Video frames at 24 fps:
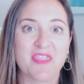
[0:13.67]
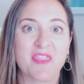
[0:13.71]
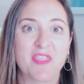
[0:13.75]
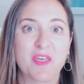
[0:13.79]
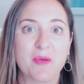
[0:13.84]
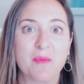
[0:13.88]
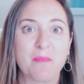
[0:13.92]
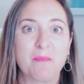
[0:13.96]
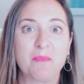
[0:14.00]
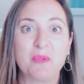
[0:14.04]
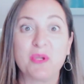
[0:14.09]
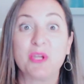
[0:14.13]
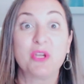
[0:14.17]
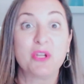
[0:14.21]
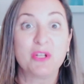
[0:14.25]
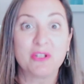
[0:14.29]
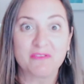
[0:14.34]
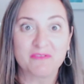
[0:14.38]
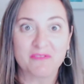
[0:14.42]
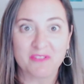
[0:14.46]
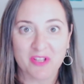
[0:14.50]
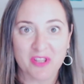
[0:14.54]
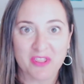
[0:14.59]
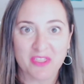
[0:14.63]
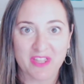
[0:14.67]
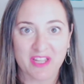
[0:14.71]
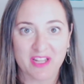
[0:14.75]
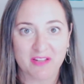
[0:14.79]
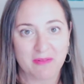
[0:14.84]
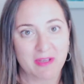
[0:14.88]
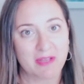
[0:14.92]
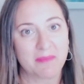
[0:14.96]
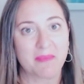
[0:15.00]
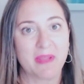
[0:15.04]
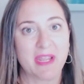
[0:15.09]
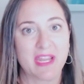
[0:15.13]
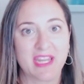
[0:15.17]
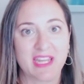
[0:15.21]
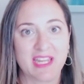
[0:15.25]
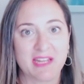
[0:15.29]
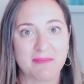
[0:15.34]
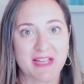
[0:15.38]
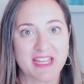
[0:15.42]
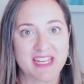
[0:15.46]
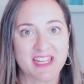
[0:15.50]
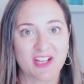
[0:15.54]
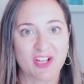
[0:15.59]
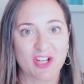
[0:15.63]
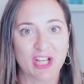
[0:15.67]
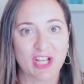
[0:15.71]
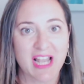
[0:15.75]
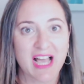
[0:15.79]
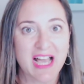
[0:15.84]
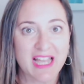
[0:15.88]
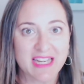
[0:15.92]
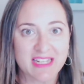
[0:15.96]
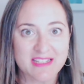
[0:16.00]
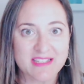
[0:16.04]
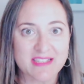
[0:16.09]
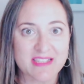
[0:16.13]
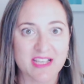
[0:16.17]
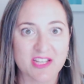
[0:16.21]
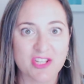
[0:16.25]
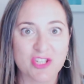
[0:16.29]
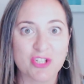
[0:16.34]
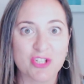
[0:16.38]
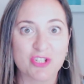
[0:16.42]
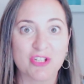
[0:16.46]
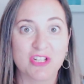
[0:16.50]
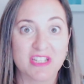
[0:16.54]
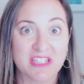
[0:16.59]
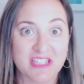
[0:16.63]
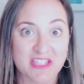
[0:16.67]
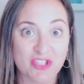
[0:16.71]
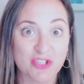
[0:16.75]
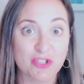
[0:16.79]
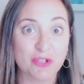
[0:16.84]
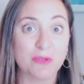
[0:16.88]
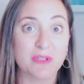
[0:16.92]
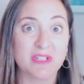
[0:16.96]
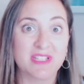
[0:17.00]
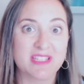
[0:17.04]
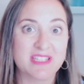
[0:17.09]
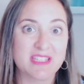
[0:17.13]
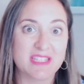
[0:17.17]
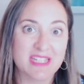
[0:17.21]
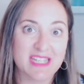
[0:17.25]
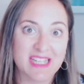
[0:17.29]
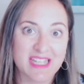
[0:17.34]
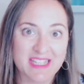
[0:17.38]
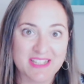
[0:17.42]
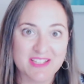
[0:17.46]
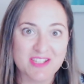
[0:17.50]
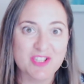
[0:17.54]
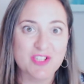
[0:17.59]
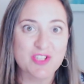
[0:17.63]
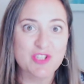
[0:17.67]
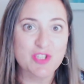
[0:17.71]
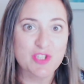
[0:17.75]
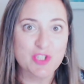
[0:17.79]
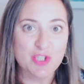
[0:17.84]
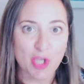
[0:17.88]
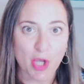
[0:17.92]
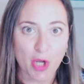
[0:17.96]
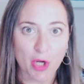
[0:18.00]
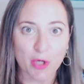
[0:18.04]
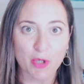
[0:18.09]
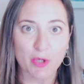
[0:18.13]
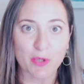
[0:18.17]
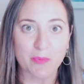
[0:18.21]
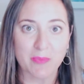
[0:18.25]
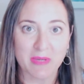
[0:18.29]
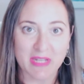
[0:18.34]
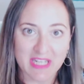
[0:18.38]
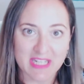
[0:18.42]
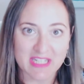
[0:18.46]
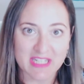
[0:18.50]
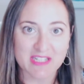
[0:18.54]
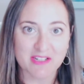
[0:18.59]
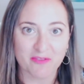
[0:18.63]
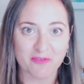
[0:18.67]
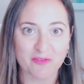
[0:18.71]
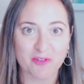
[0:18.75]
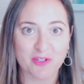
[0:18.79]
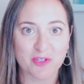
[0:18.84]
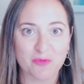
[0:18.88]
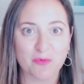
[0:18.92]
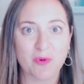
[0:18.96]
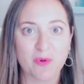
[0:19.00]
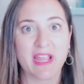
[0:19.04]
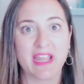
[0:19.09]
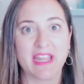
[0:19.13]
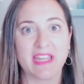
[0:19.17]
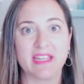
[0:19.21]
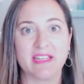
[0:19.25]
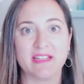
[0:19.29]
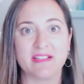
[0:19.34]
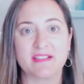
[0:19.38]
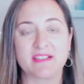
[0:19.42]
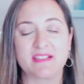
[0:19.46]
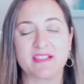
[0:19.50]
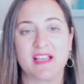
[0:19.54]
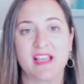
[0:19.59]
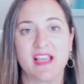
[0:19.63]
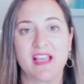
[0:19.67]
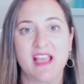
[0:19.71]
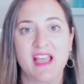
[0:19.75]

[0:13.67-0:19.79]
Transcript: the beautiful thing about making money online is that you can do it in so many different ways.